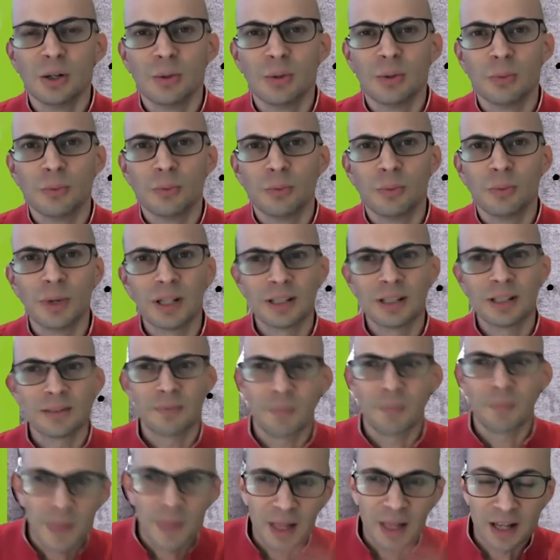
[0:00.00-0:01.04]
Well,
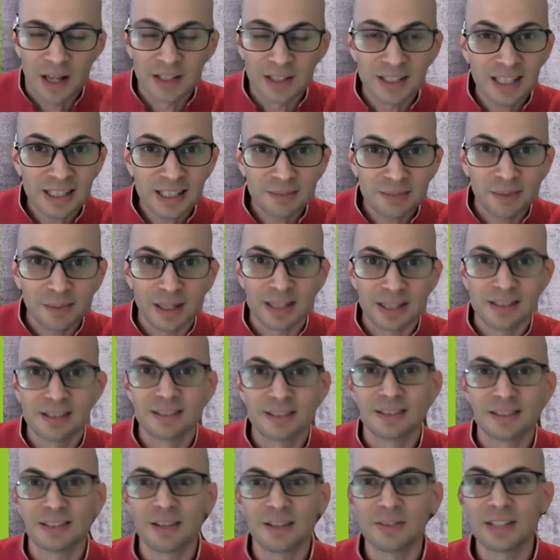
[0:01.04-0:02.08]
on the next page,
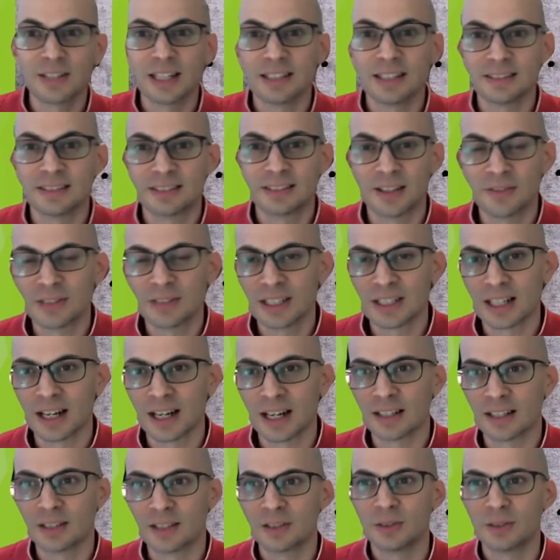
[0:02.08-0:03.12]
78 and
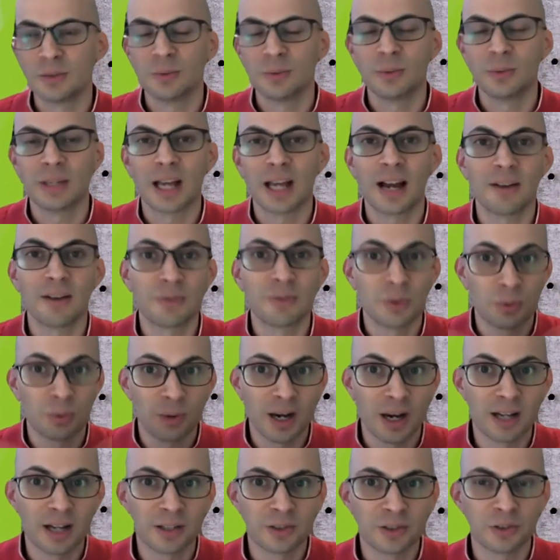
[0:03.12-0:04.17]
79, we have the
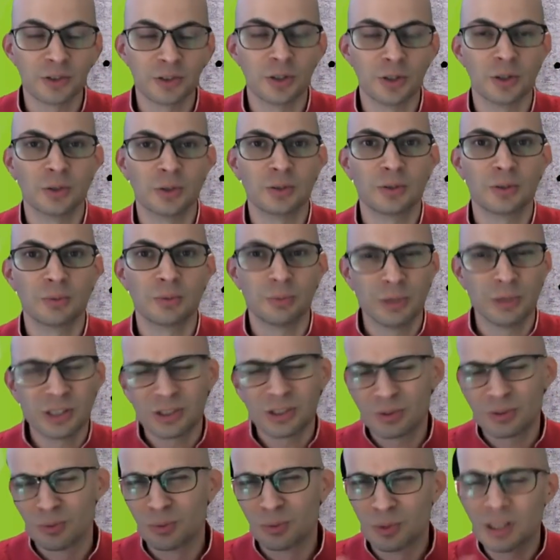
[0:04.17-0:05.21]
writer's note, which
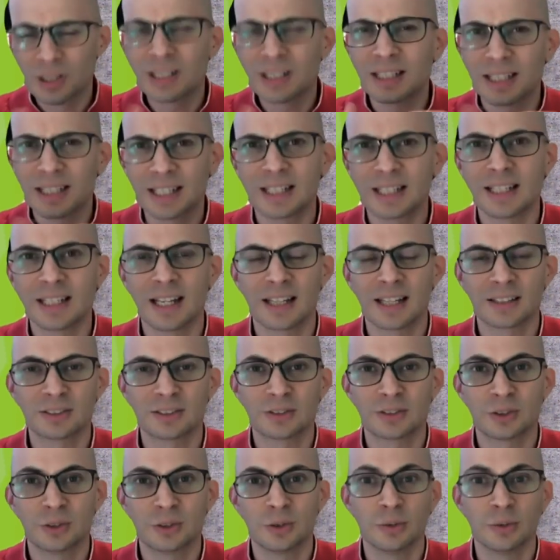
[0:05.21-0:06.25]
really connects
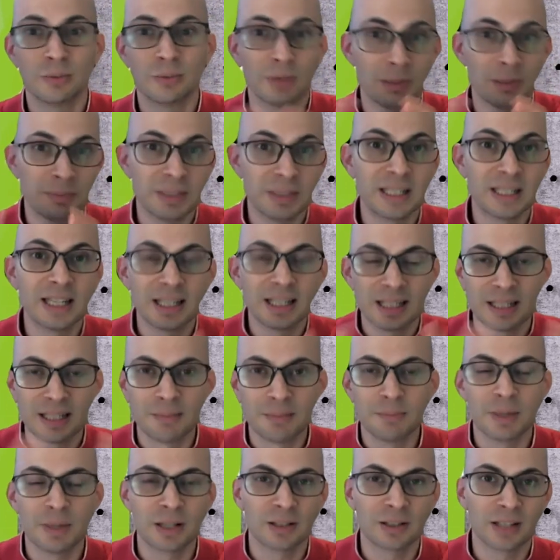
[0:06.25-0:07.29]
to the beginning and
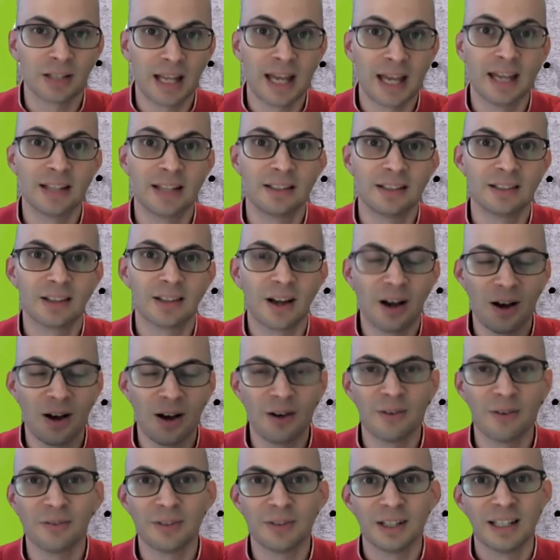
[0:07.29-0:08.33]
middle end
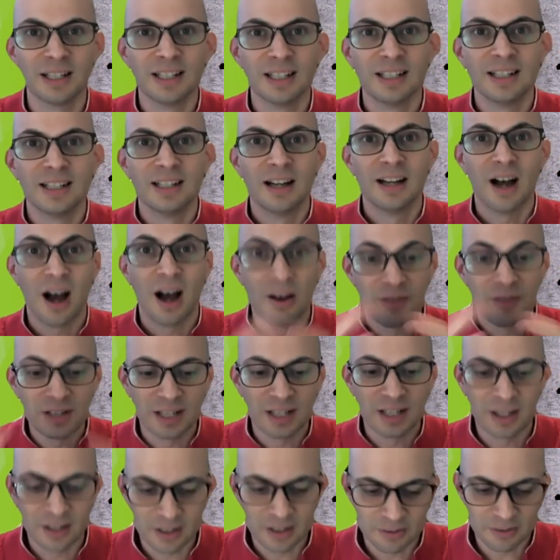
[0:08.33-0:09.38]
of a
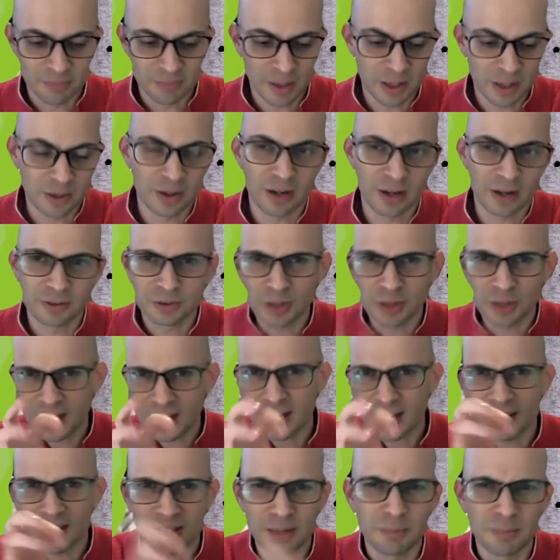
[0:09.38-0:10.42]
narrative paragraph. So I kind
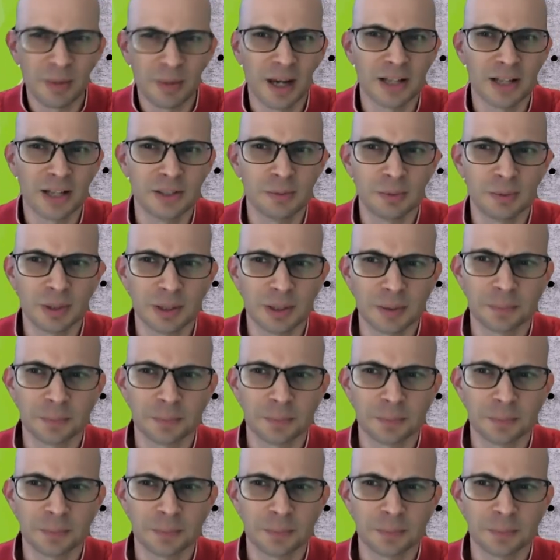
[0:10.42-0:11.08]
of combined them here.